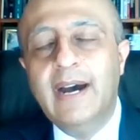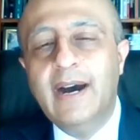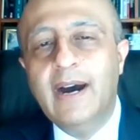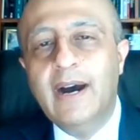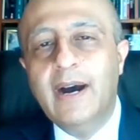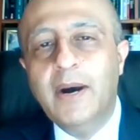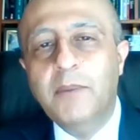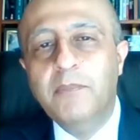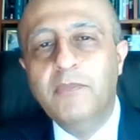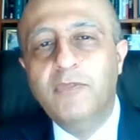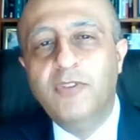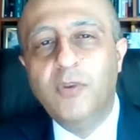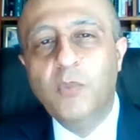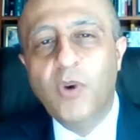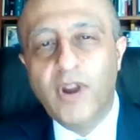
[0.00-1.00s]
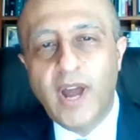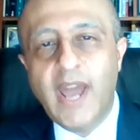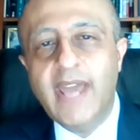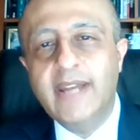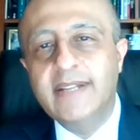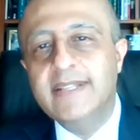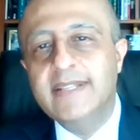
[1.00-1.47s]
um, from what
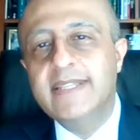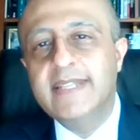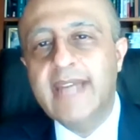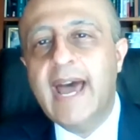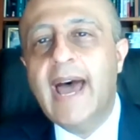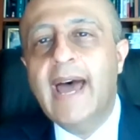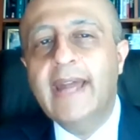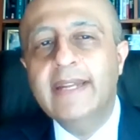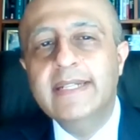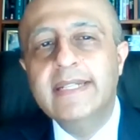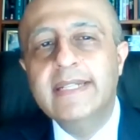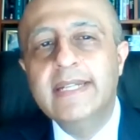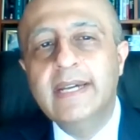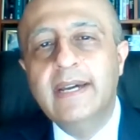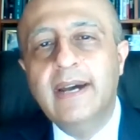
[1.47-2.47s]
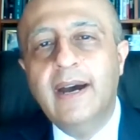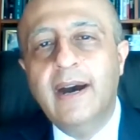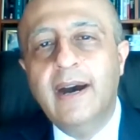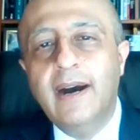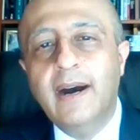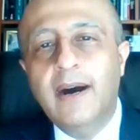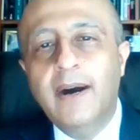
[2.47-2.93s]
I understand,
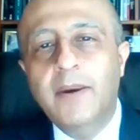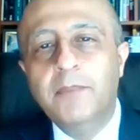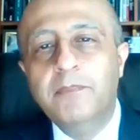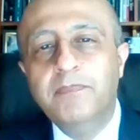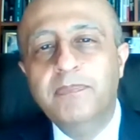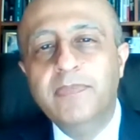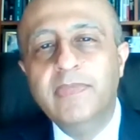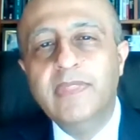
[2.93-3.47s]
um,